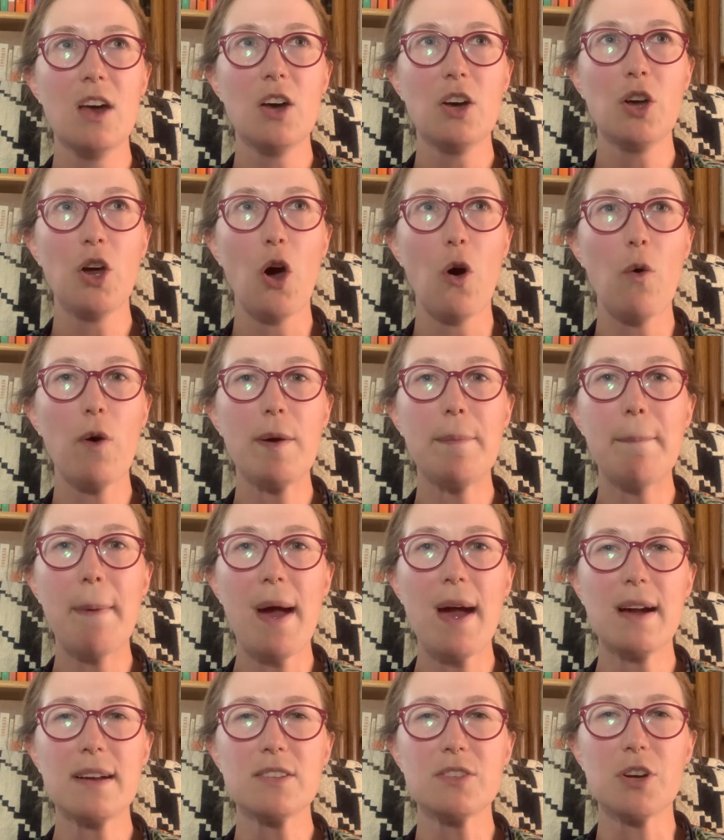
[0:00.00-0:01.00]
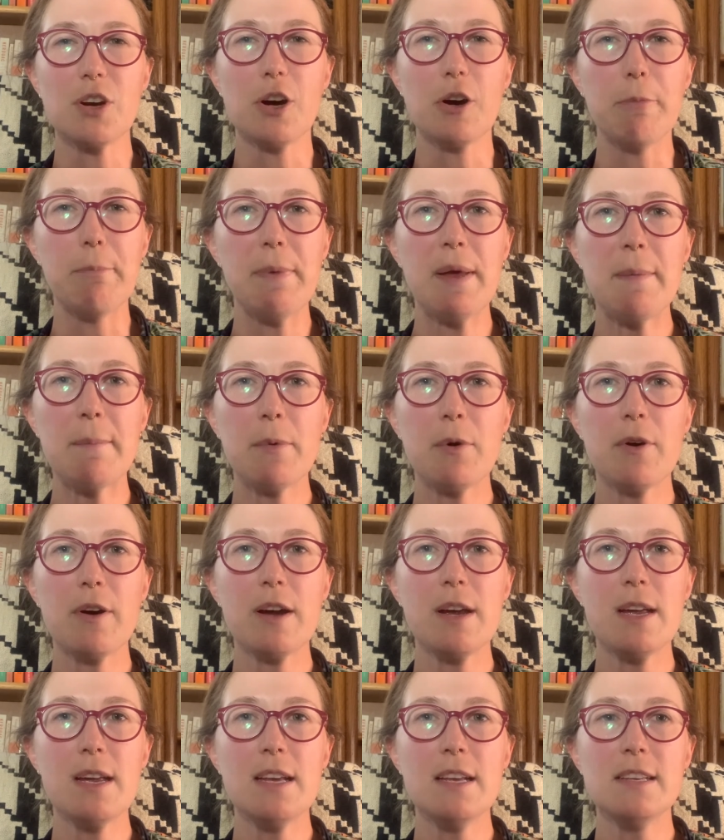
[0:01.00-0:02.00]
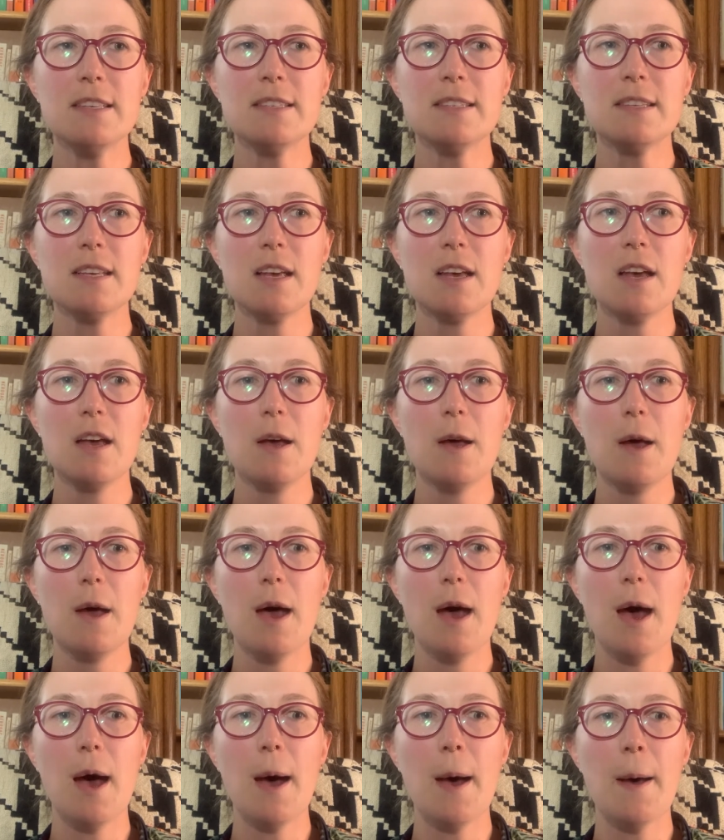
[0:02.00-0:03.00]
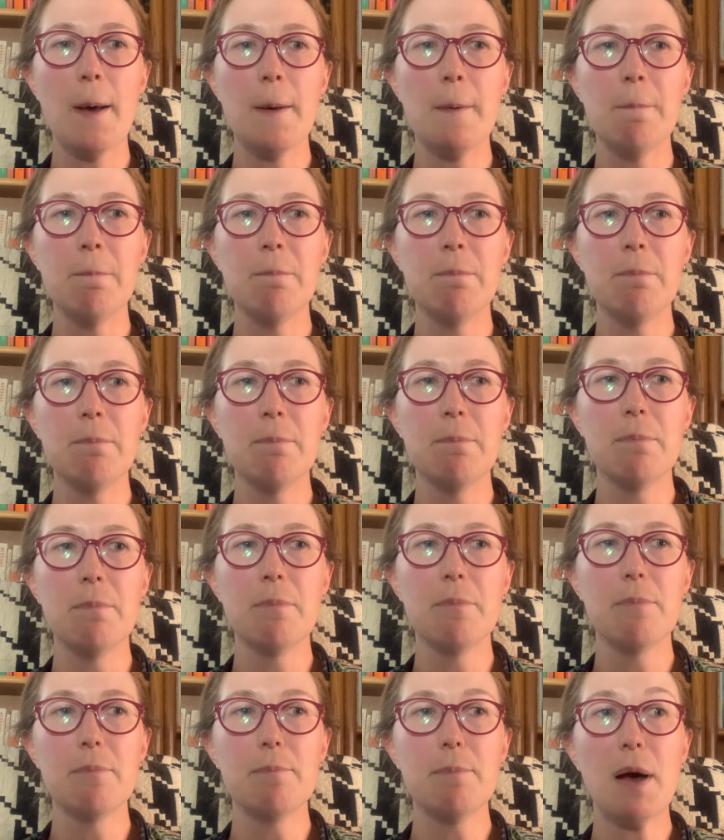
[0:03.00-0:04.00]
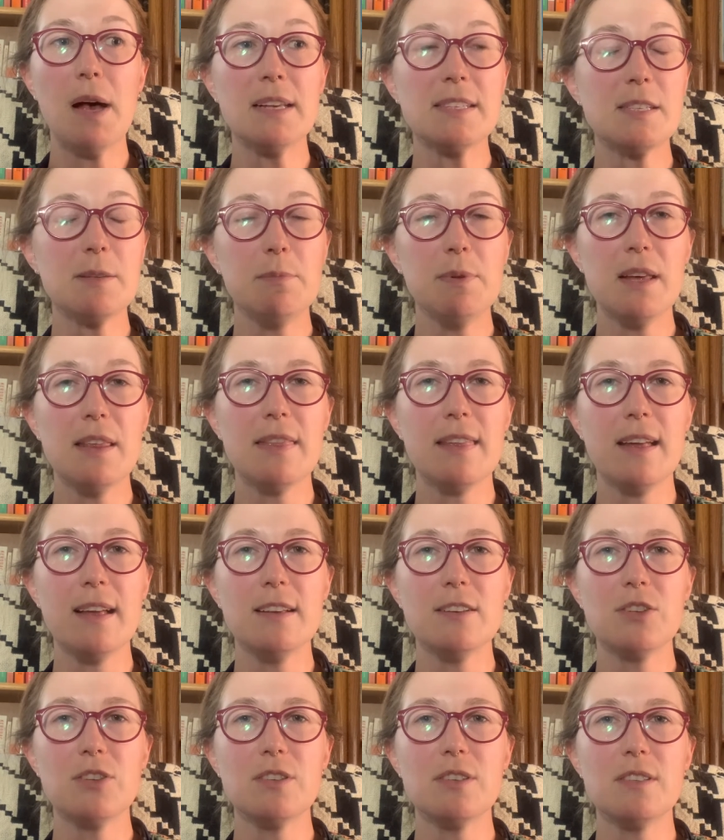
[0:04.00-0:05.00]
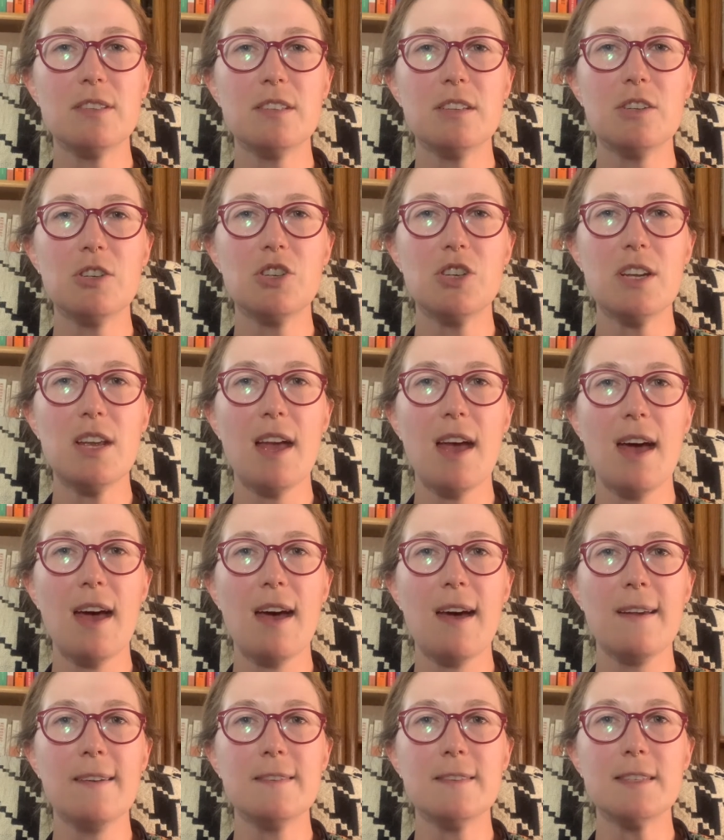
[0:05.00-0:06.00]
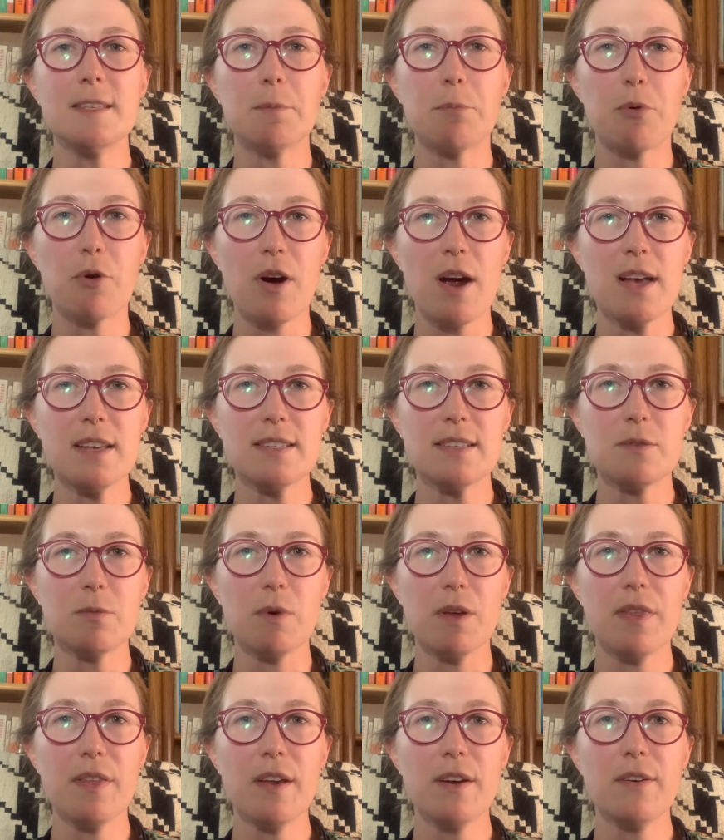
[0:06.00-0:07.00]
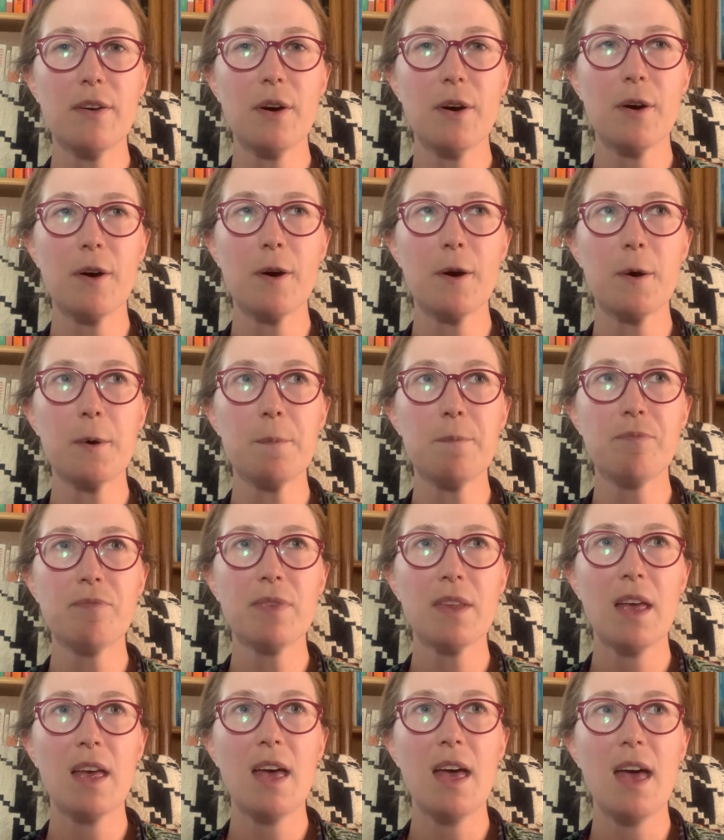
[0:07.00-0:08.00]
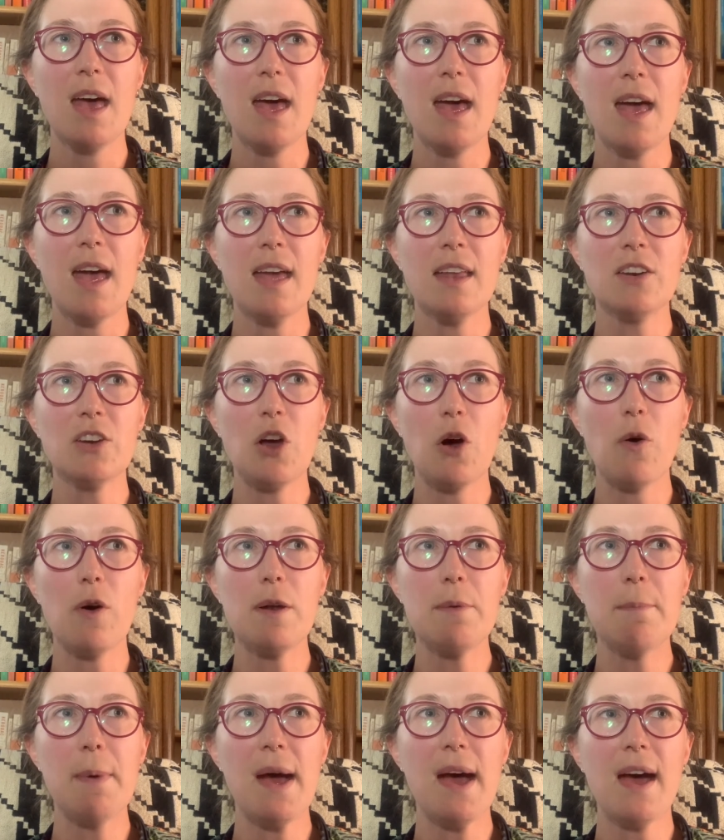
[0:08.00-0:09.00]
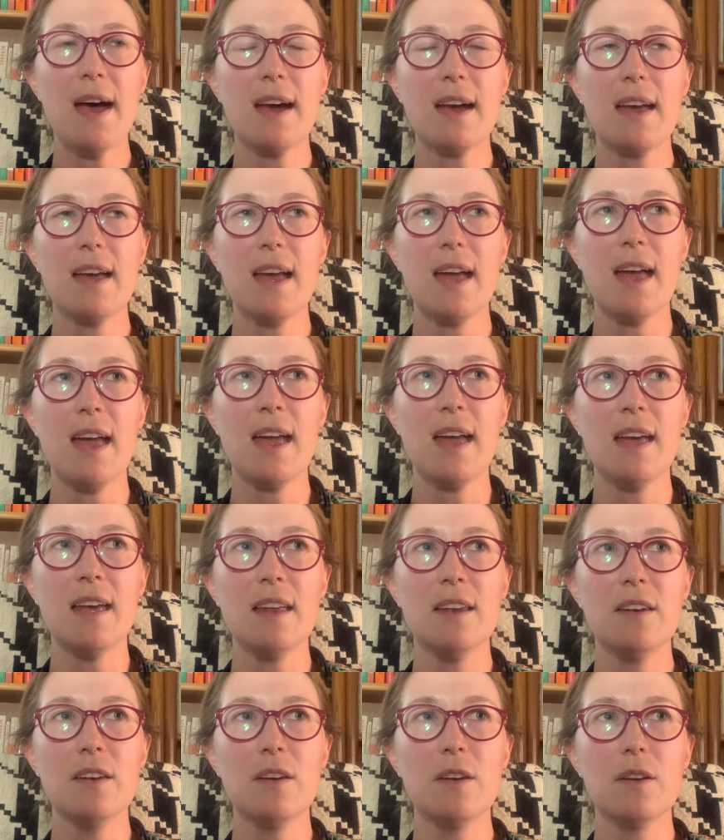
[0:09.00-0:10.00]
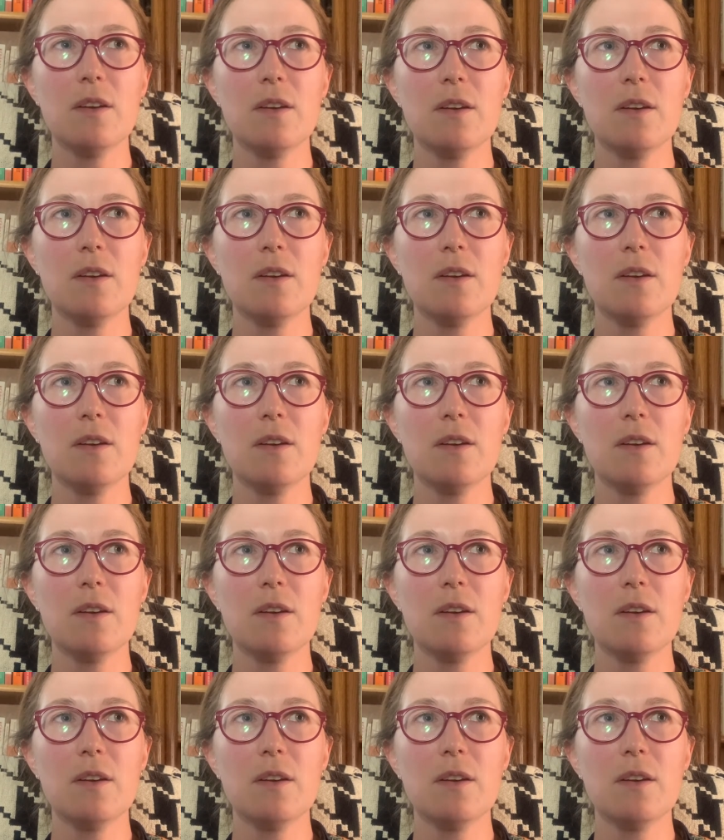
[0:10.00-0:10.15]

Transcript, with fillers: going back to her memories, um, possibly things she had suppressed within her, and going back and,